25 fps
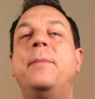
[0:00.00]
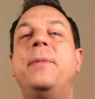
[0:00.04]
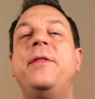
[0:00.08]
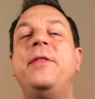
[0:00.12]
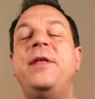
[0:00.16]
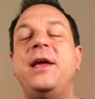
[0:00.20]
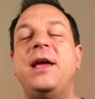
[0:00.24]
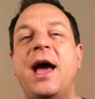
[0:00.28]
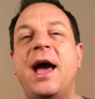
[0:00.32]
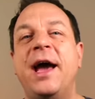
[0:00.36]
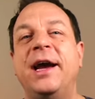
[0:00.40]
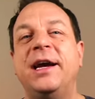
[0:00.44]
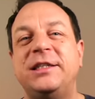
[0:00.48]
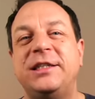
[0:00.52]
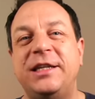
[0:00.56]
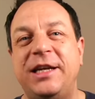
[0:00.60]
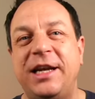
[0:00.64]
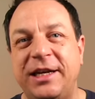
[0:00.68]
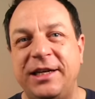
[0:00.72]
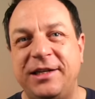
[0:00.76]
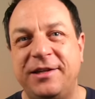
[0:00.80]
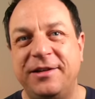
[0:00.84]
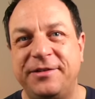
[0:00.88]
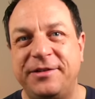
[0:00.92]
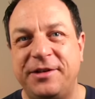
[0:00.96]
but the
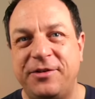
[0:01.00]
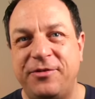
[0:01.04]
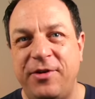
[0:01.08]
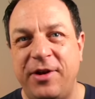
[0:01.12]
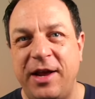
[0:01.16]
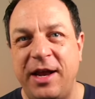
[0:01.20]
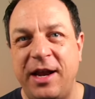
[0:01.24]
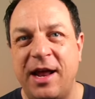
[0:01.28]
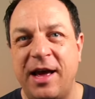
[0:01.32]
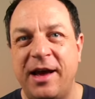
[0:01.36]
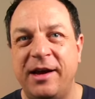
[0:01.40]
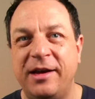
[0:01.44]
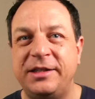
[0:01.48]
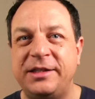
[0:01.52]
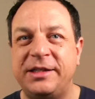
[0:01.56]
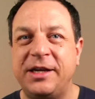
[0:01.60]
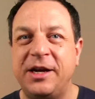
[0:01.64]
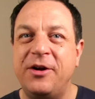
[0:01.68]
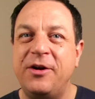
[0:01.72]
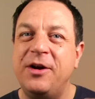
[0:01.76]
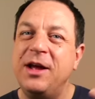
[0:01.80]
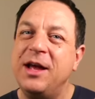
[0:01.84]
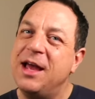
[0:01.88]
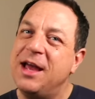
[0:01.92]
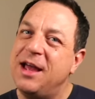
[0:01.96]
accidentals are written out.
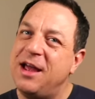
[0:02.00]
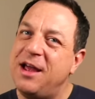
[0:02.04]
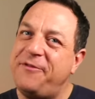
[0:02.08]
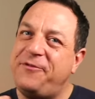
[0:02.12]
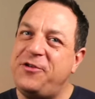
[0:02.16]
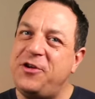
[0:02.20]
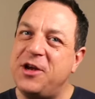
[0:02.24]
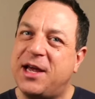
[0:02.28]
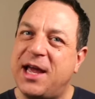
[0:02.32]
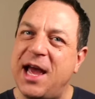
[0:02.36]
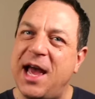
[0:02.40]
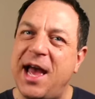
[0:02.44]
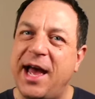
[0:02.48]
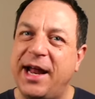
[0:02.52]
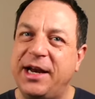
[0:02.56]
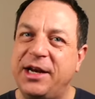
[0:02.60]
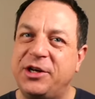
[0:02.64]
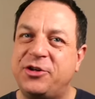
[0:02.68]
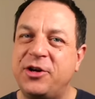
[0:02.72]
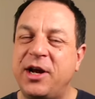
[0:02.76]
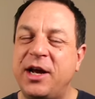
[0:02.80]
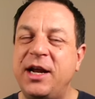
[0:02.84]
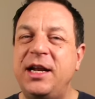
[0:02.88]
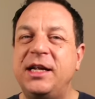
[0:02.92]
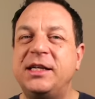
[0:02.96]
So if you can,
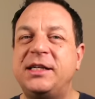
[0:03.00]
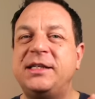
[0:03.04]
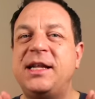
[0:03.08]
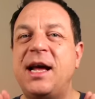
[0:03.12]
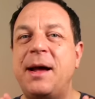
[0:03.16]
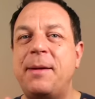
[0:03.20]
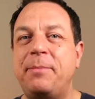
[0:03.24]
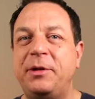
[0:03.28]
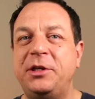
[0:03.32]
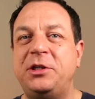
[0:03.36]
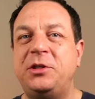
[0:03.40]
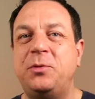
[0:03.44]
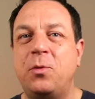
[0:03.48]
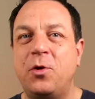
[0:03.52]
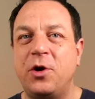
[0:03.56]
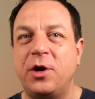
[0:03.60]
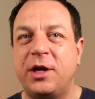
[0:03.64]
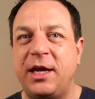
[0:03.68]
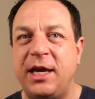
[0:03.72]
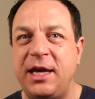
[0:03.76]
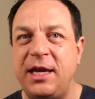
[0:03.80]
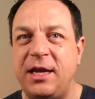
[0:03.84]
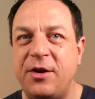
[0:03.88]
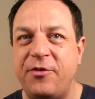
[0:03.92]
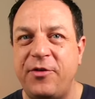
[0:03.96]
try and establish
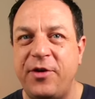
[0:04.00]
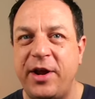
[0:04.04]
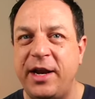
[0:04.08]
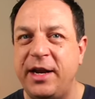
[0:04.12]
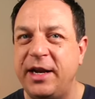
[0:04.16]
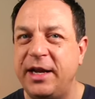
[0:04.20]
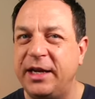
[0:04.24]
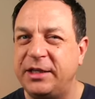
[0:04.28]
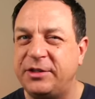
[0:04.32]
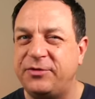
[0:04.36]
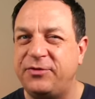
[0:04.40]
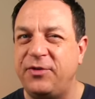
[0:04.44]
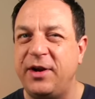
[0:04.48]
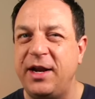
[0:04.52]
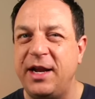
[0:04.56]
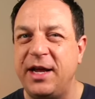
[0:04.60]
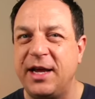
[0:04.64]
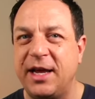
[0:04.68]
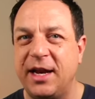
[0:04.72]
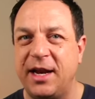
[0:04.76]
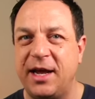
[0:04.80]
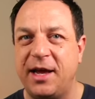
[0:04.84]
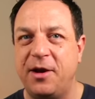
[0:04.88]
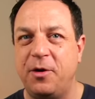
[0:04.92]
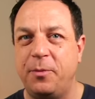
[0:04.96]
what key you're in. It's really
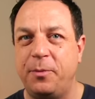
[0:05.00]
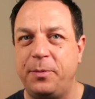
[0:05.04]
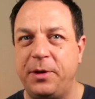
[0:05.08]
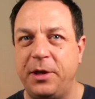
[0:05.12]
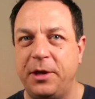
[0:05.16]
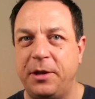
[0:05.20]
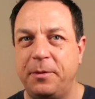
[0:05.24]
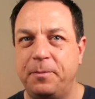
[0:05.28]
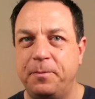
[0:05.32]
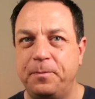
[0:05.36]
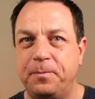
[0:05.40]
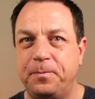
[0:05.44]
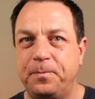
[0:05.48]
going to help you.